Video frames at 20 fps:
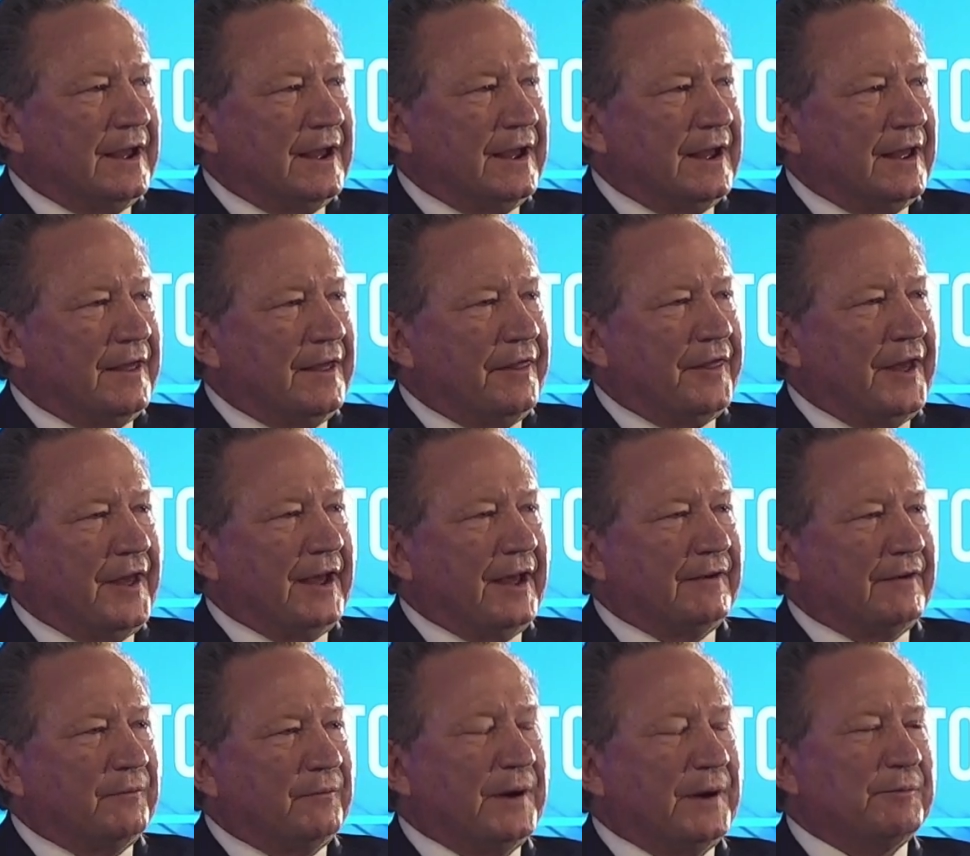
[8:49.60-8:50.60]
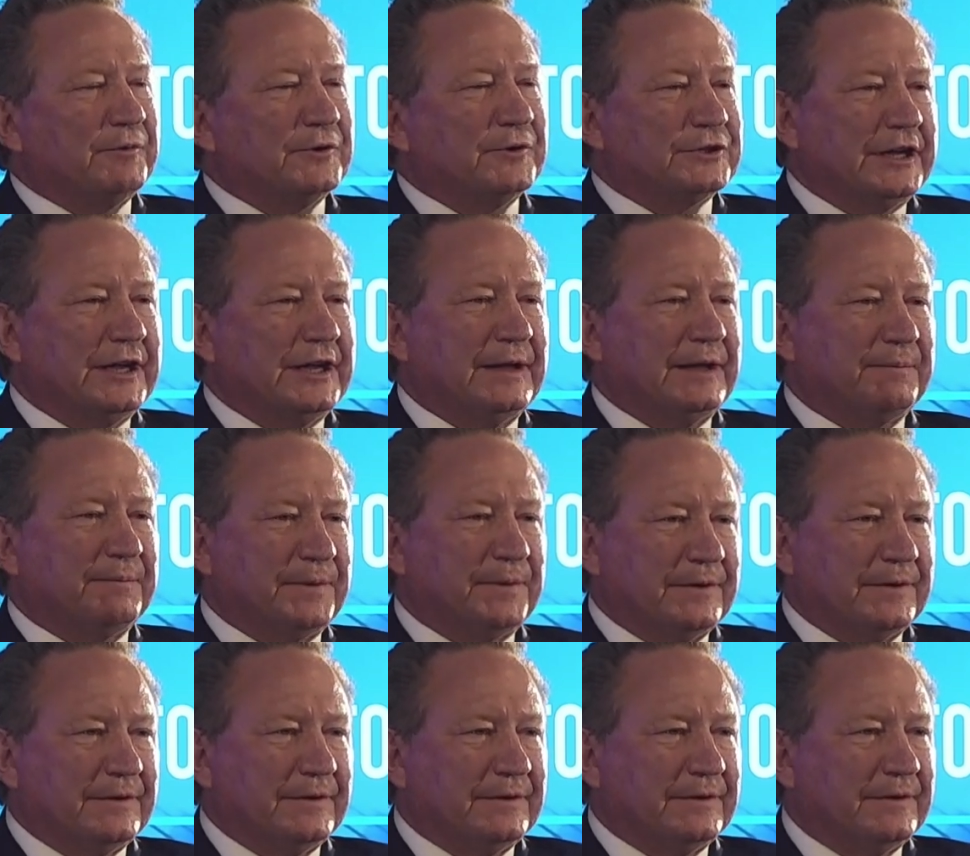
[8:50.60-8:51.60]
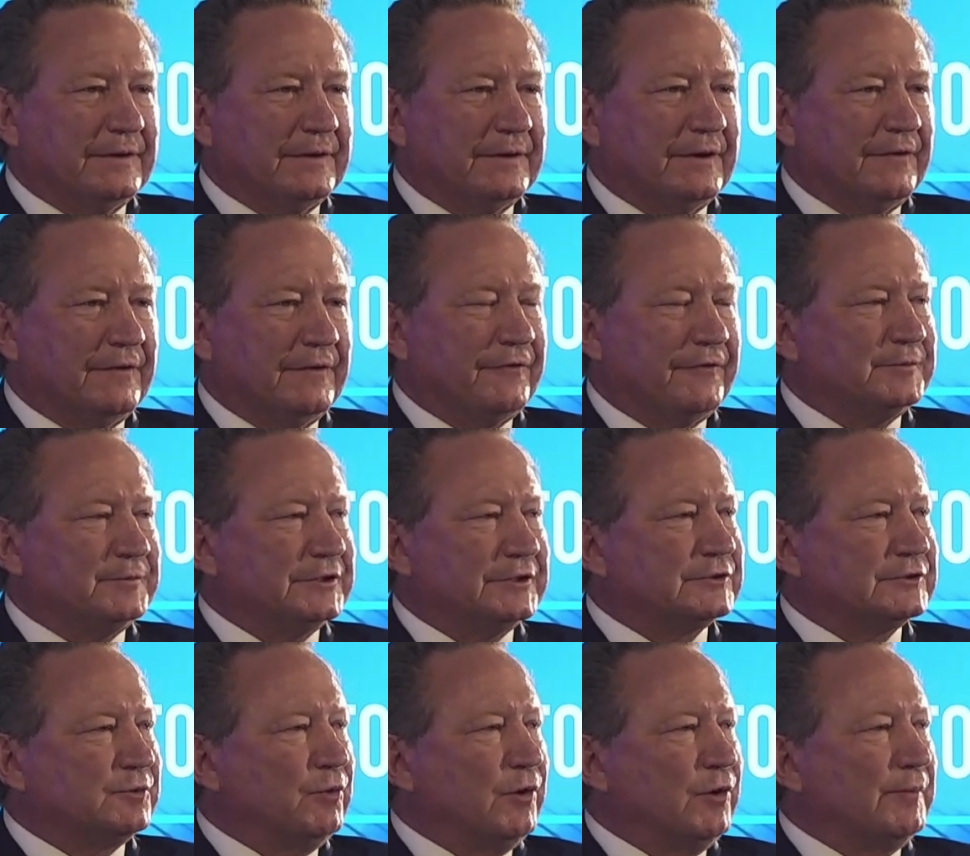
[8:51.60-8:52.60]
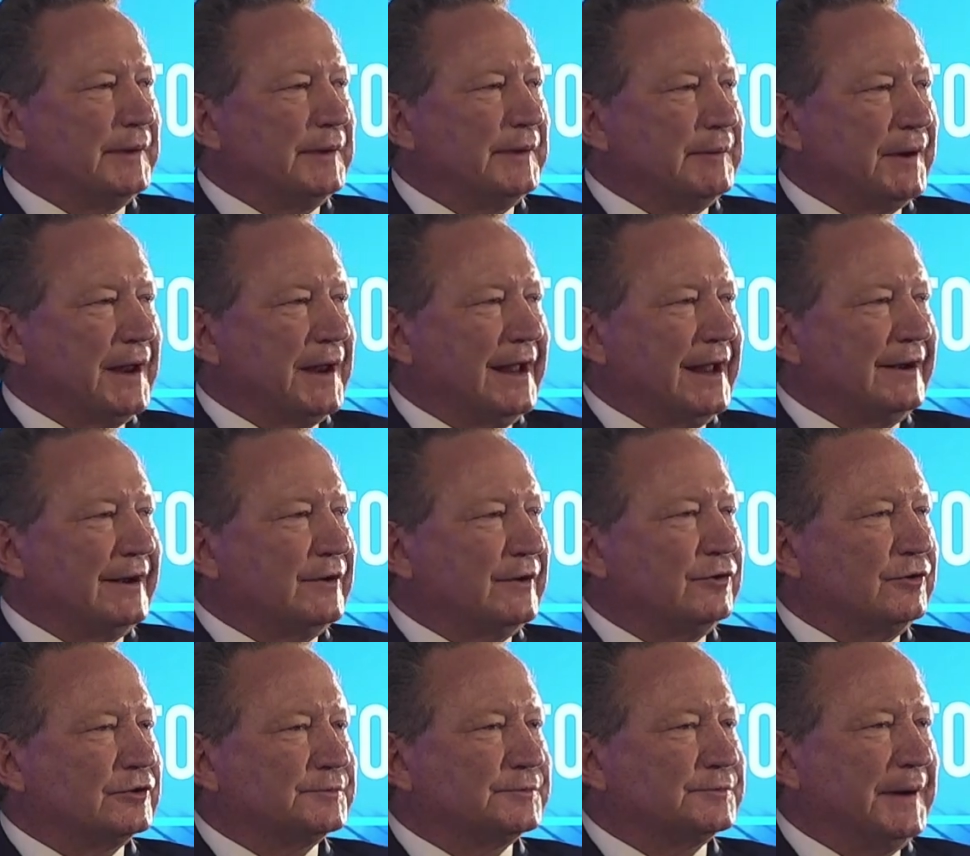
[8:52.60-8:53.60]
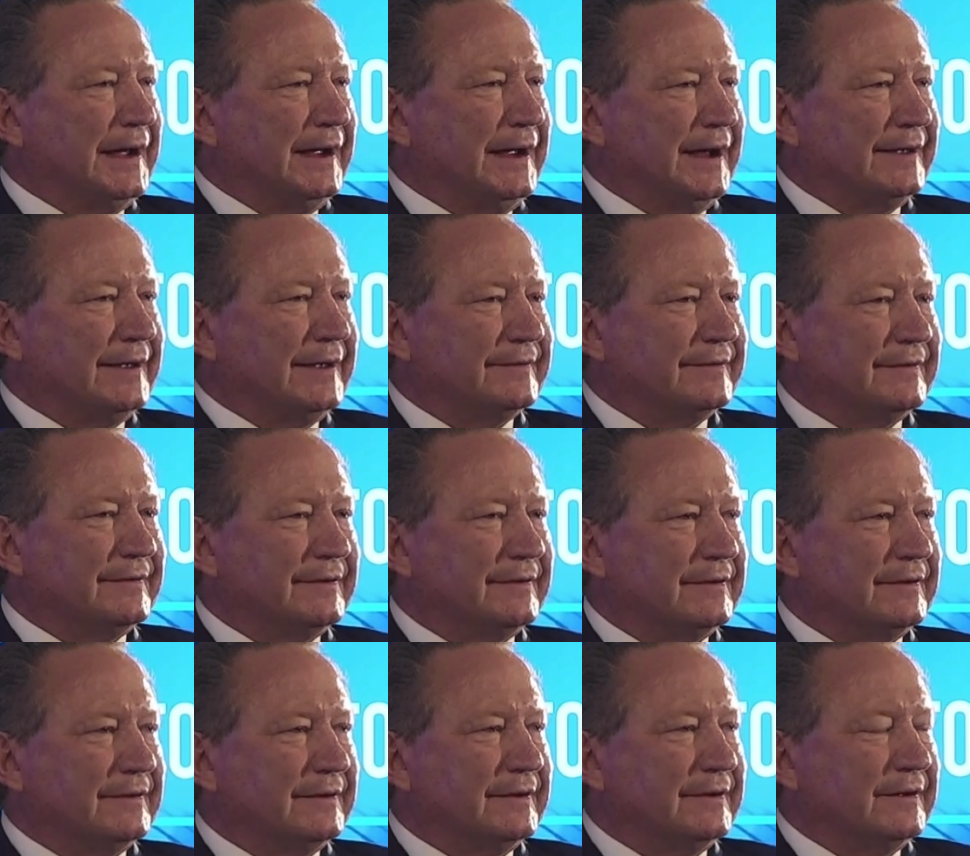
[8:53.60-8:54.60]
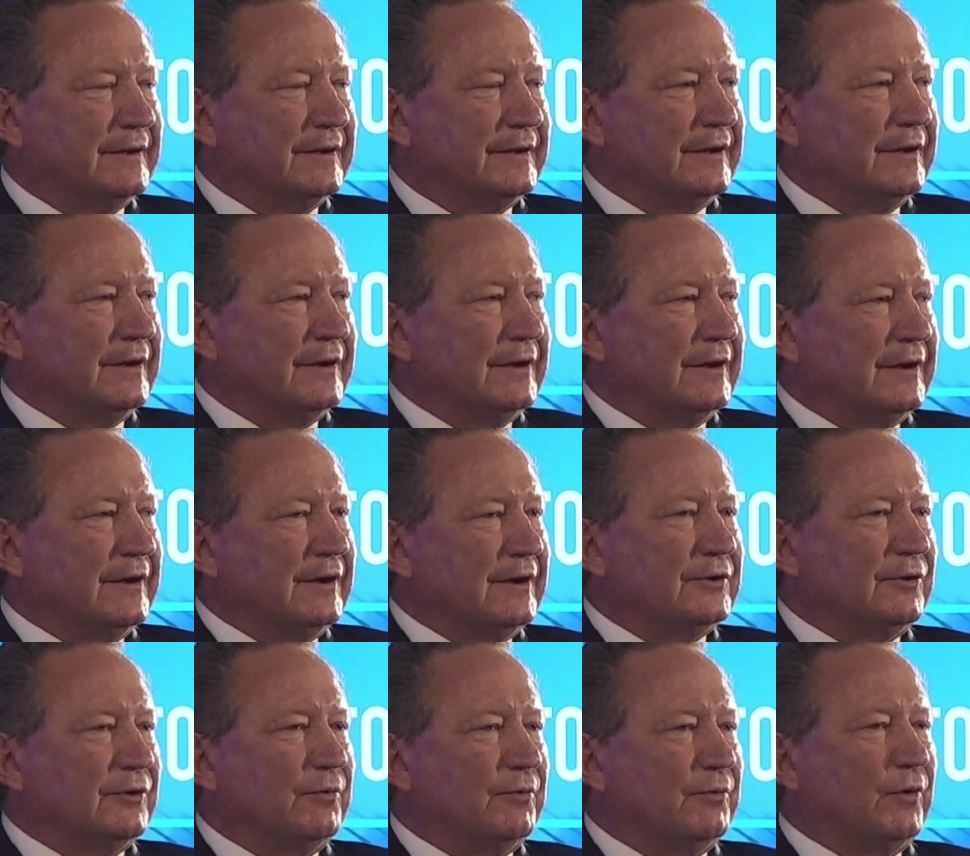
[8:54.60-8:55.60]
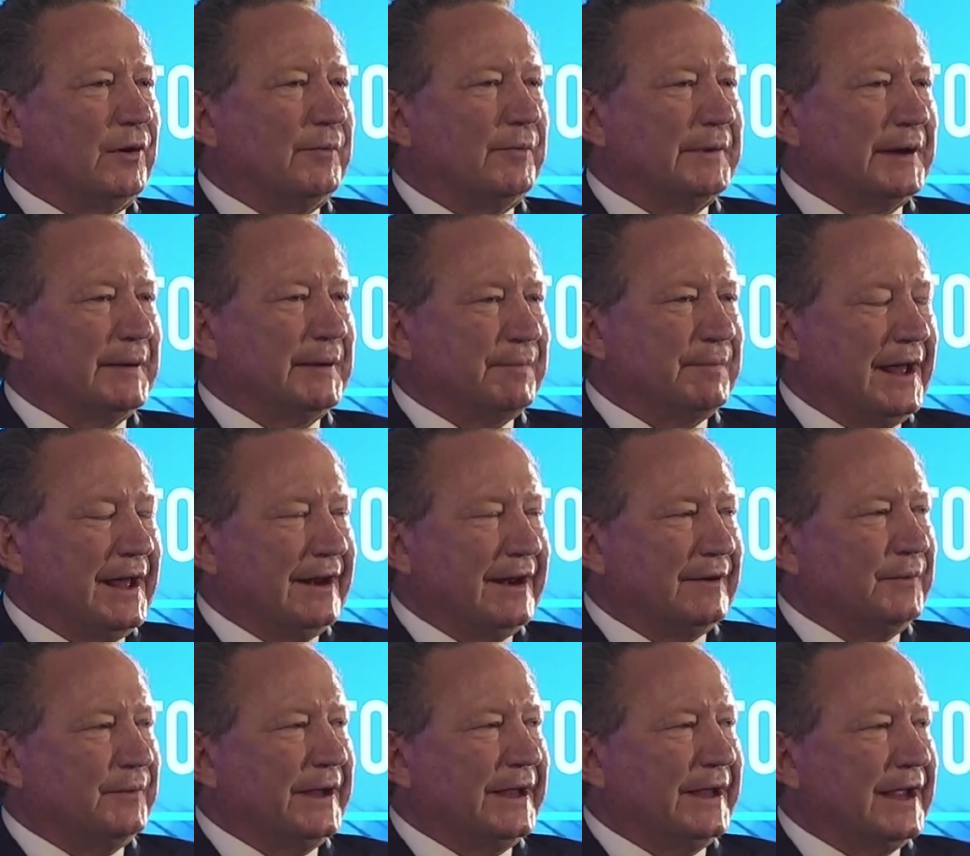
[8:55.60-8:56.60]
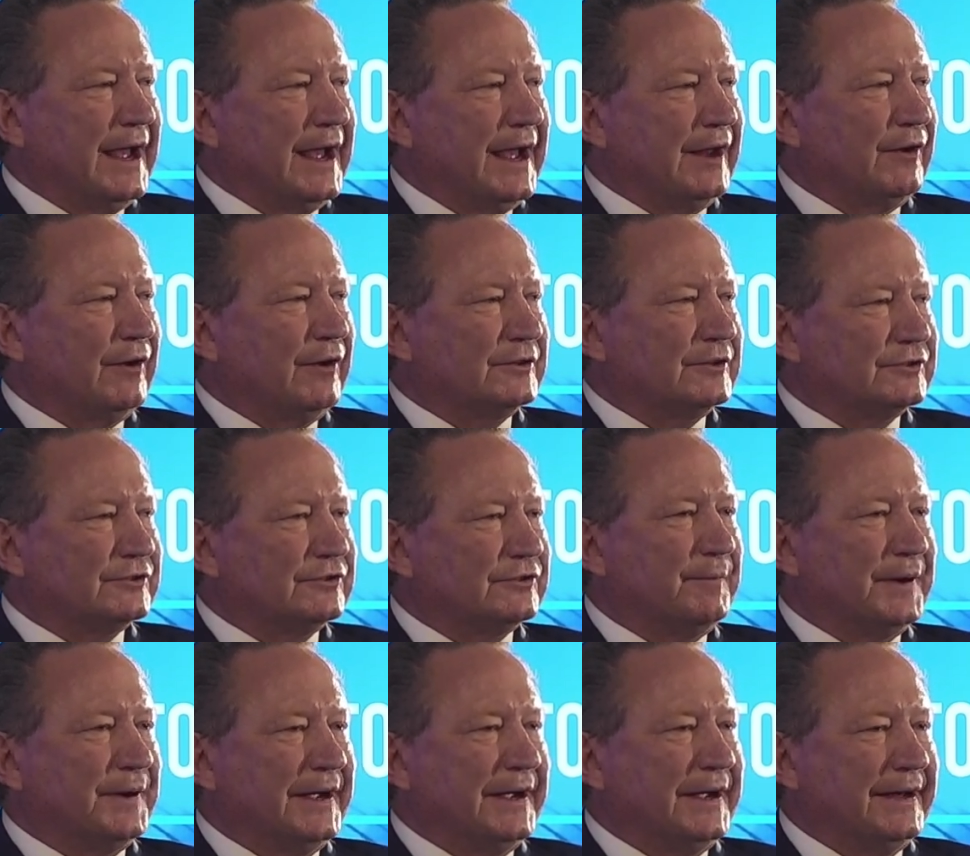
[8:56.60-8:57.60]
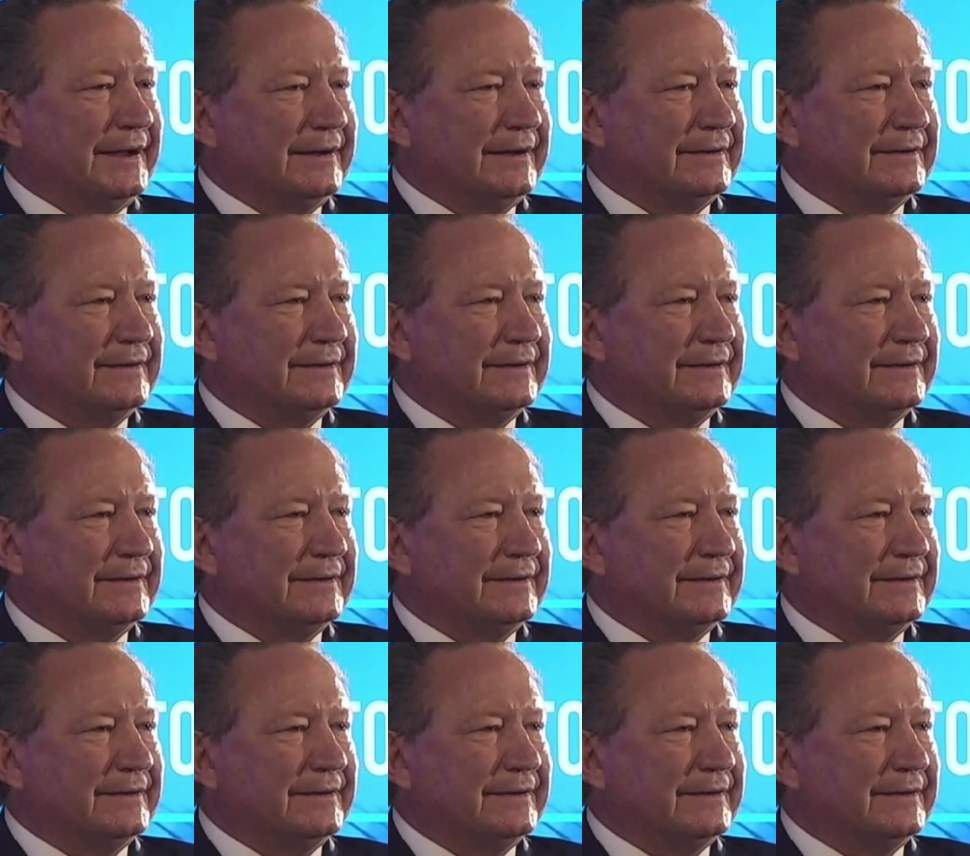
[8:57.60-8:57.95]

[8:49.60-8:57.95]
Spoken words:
that we will tip from just a warming planet caused by us to a warming planet we cannot stop heating.